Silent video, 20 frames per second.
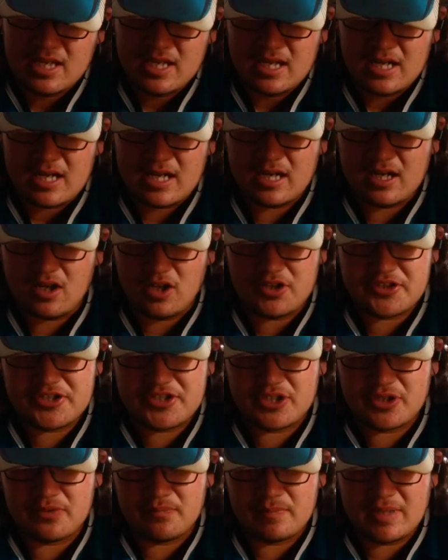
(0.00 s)

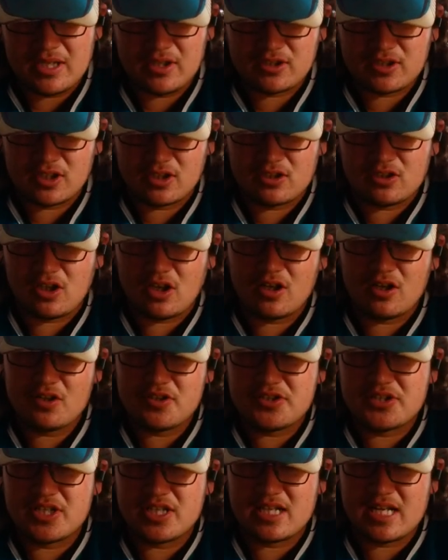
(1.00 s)
Also, Melker
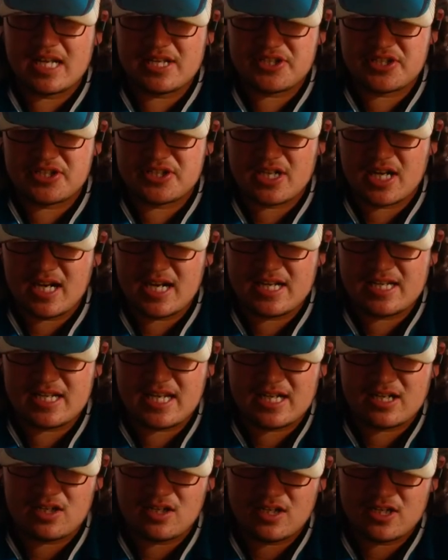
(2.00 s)
Karlsson has signed
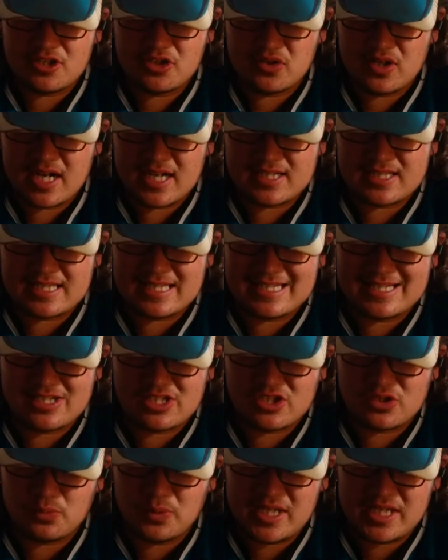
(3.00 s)
a contract in
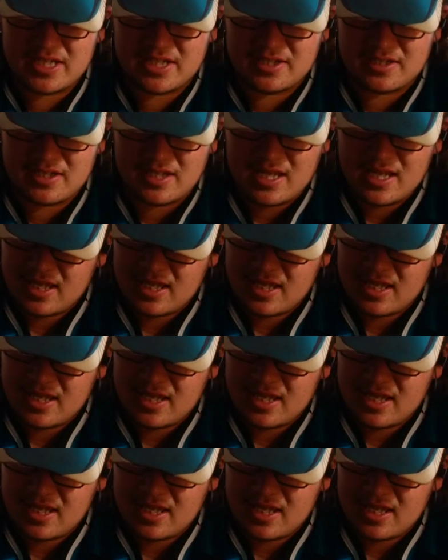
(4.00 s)
Sweden.